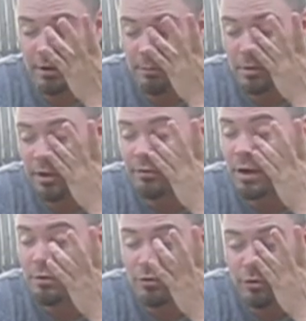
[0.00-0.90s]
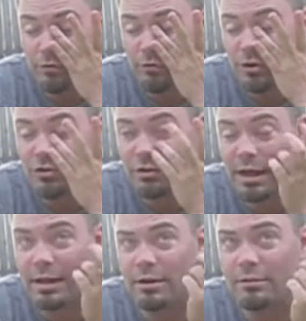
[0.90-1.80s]
I believe that was her first
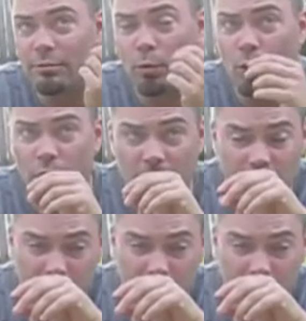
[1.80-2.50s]
night of work